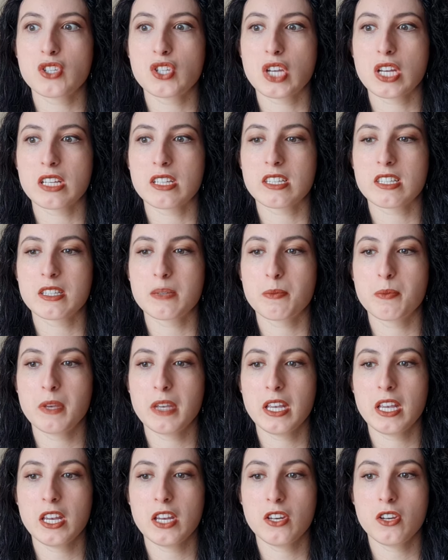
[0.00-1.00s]
just
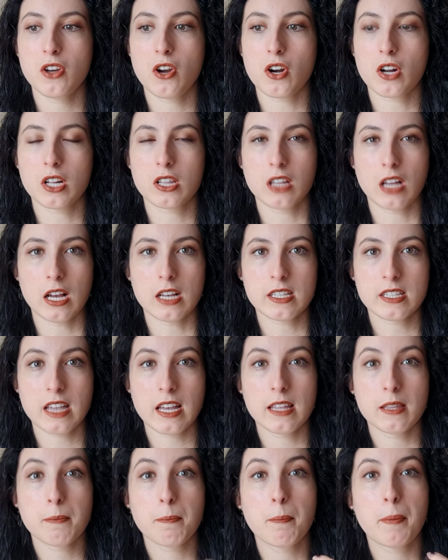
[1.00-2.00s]
be in your class
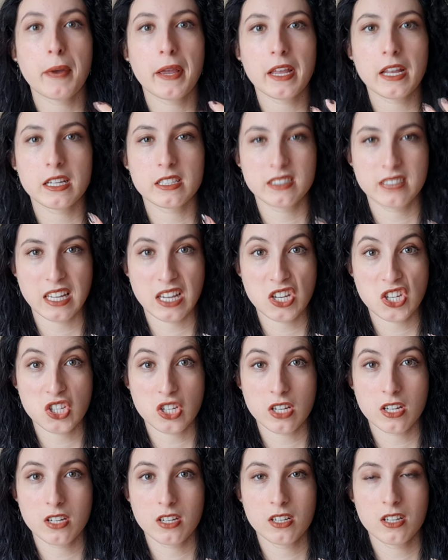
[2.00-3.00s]
and paying
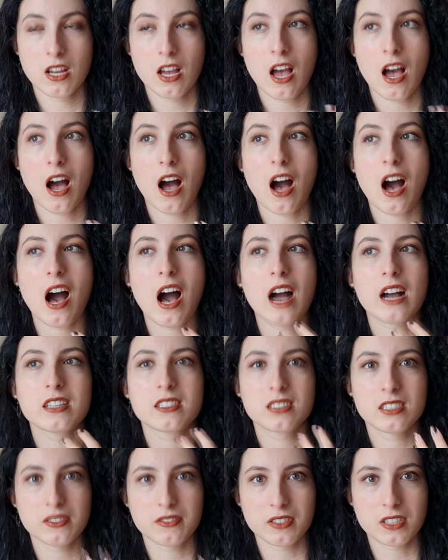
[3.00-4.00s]
attention
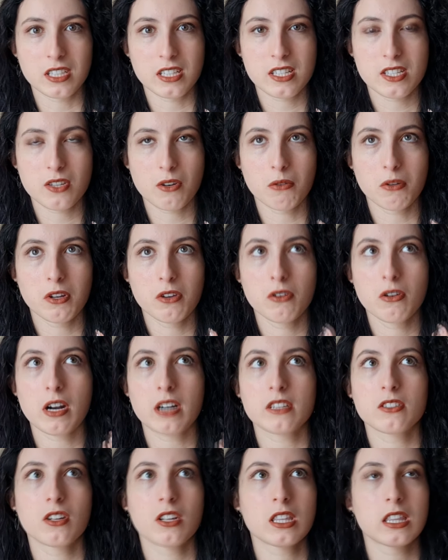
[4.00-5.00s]
actively, so you are
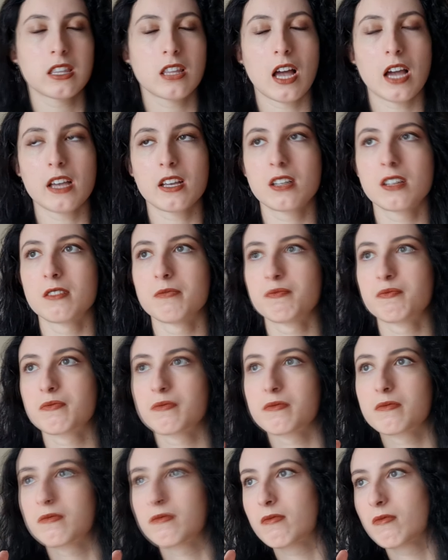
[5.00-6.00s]
not like
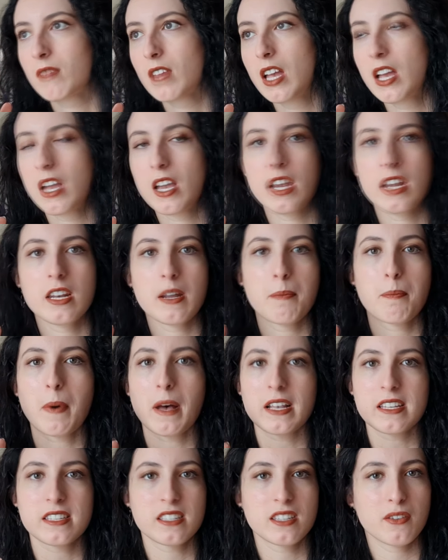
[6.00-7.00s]
in a
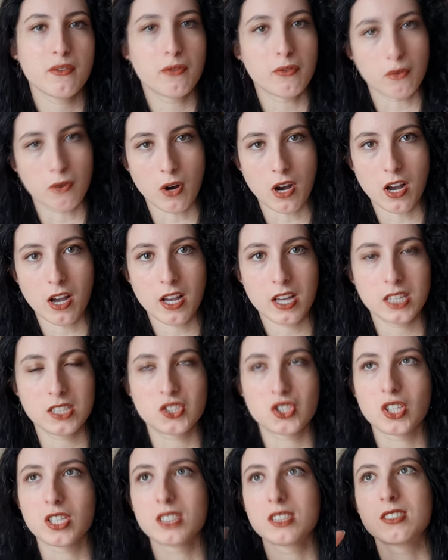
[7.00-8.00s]
passive way
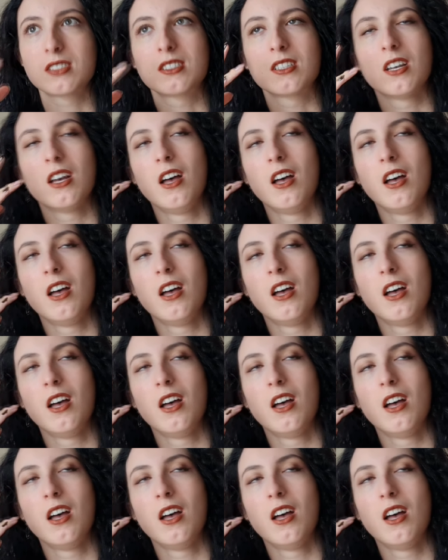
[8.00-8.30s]
just